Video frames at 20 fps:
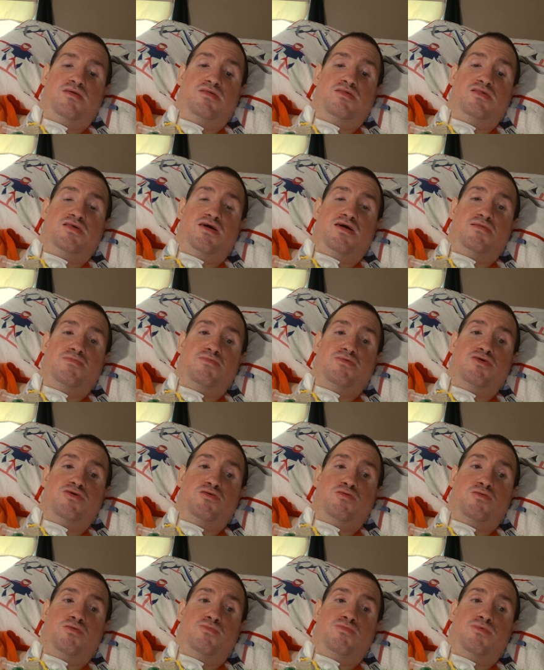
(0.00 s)

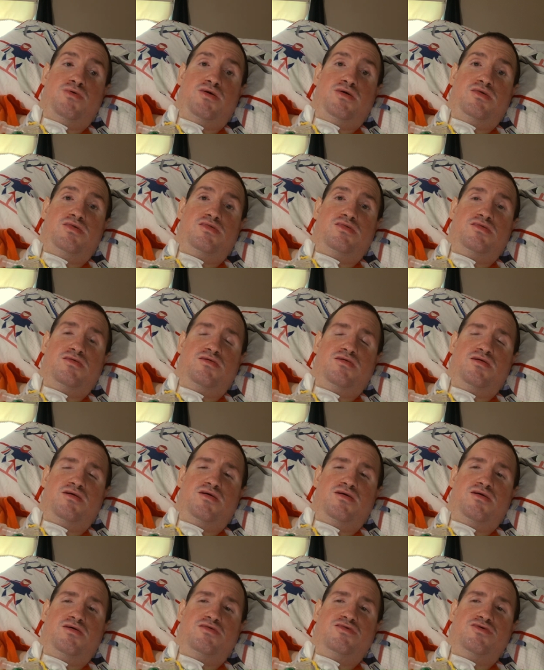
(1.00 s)
Sacrifield was
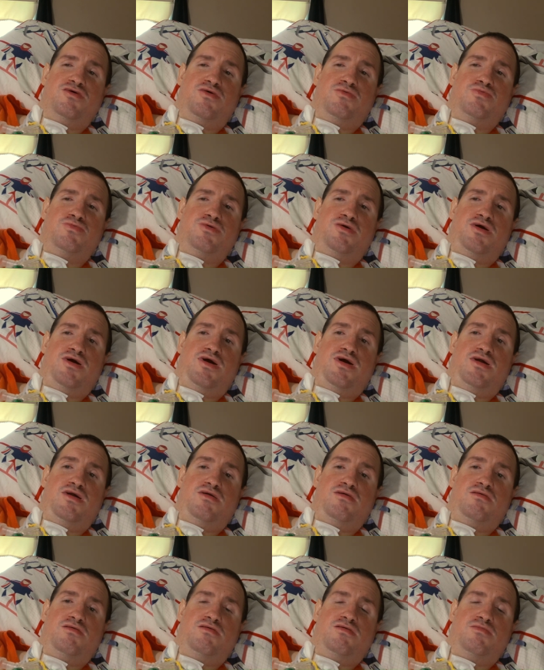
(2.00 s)
a tough guy,